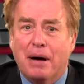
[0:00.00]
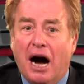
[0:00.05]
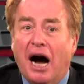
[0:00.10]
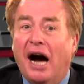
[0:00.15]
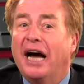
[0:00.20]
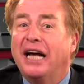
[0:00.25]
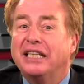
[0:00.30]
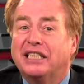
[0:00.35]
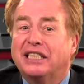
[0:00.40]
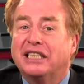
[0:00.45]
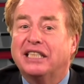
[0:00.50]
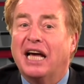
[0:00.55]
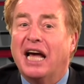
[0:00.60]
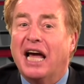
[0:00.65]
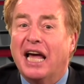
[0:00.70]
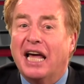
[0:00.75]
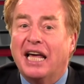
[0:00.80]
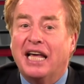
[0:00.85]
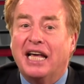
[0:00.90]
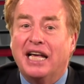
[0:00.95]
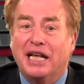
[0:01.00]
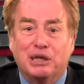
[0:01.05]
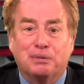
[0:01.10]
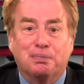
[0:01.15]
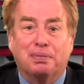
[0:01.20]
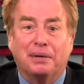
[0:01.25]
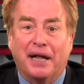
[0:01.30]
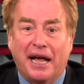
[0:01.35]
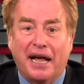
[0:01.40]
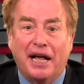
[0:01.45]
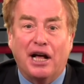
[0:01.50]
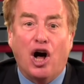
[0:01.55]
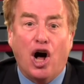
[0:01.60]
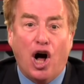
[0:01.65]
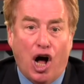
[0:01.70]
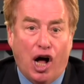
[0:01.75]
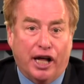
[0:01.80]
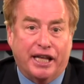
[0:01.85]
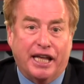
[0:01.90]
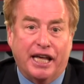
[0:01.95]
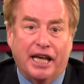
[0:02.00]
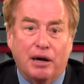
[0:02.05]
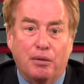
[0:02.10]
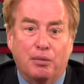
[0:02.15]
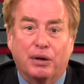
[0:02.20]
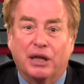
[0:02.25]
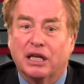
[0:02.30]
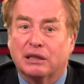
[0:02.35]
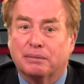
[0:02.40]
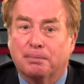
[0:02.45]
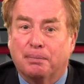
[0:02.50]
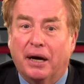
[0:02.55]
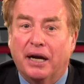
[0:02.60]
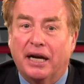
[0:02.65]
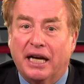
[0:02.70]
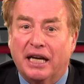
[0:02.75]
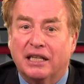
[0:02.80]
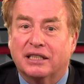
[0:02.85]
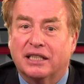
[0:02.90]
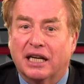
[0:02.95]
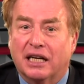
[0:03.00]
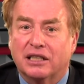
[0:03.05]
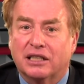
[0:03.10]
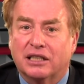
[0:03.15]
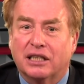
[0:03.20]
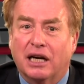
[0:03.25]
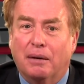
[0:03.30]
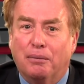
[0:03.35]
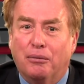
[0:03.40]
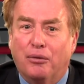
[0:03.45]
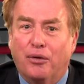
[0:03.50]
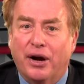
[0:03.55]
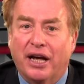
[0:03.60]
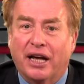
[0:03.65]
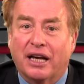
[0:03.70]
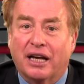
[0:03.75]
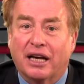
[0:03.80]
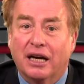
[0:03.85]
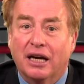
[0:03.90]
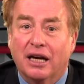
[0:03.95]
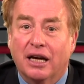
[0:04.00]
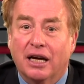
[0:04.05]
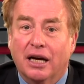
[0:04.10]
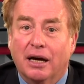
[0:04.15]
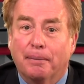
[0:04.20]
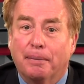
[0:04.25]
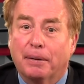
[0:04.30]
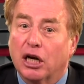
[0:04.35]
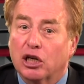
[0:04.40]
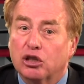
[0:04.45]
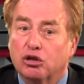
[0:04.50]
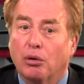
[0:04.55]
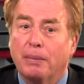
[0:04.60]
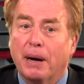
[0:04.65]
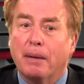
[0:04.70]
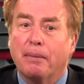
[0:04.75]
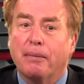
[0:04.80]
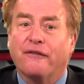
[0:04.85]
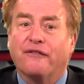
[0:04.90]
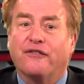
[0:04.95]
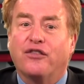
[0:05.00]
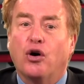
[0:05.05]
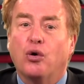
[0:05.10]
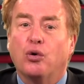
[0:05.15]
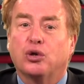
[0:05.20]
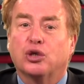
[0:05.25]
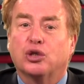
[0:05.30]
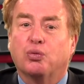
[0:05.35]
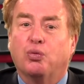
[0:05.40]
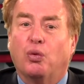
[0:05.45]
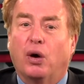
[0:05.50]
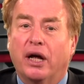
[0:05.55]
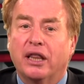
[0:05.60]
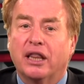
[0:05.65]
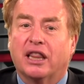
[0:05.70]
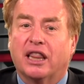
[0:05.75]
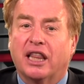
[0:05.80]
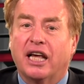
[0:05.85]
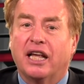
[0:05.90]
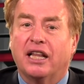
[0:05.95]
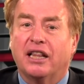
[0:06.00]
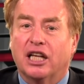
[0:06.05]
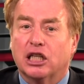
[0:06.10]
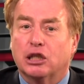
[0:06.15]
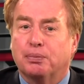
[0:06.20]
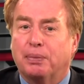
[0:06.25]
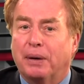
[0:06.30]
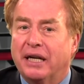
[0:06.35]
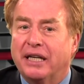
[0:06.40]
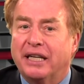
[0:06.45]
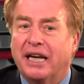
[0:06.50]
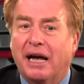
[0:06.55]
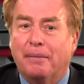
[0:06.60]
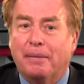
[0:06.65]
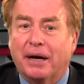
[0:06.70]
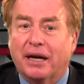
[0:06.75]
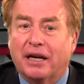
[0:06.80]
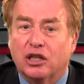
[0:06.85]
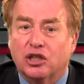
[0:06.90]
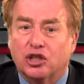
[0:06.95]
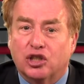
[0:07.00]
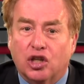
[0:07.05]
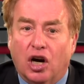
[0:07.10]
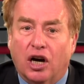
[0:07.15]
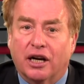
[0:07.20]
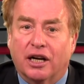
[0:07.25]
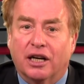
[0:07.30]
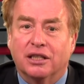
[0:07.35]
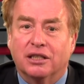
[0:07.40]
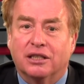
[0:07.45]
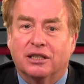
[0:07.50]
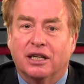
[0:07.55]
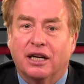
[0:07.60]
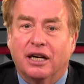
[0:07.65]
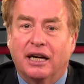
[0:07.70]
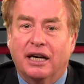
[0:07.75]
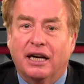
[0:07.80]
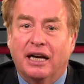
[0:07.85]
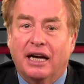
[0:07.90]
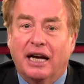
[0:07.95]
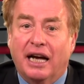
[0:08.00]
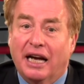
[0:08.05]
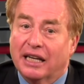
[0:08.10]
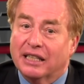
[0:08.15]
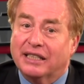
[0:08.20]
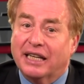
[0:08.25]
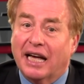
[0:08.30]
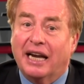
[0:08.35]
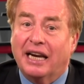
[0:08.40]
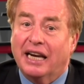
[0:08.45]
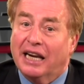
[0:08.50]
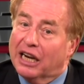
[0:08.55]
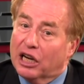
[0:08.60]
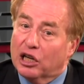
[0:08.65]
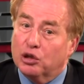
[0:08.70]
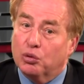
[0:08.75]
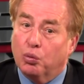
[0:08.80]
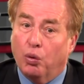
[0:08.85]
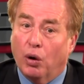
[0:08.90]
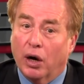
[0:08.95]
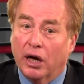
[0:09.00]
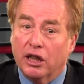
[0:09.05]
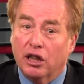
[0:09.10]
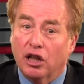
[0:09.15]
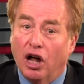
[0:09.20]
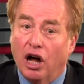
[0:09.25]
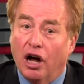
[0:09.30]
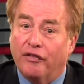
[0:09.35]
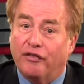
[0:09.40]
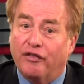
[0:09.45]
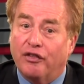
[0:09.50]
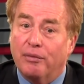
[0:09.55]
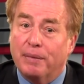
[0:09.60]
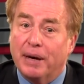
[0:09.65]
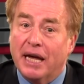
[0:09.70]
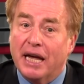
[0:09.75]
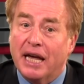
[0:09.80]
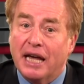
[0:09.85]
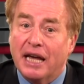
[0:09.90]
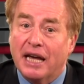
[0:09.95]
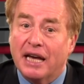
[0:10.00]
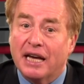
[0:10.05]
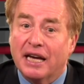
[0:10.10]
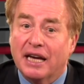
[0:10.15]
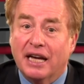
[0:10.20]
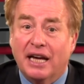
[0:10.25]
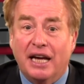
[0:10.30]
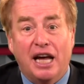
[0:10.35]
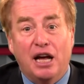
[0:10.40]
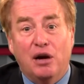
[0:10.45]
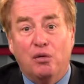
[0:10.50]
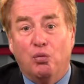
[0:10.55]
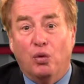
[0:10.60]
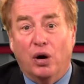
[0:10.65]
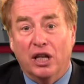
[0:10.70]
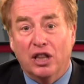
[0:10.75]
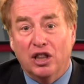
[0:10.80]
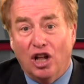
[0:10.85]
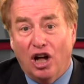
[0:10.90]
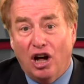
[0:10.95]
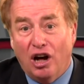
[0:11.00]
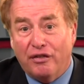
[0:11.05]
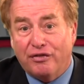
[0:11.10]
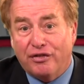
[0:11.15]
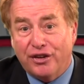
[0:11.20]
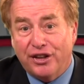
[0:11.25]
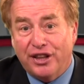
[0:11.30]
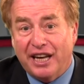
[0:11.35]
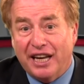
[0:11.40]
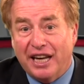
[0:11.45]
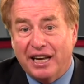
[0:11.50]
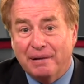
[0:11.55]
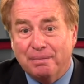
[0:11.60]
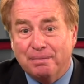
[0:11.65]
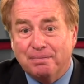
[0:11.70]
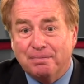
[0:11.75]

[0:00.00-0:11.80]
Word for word: I'd say he's playing hockey with his buddies at some rink. Because remember, folks, one thing this pandemic has taught us is that it is one law for me and one law for thee.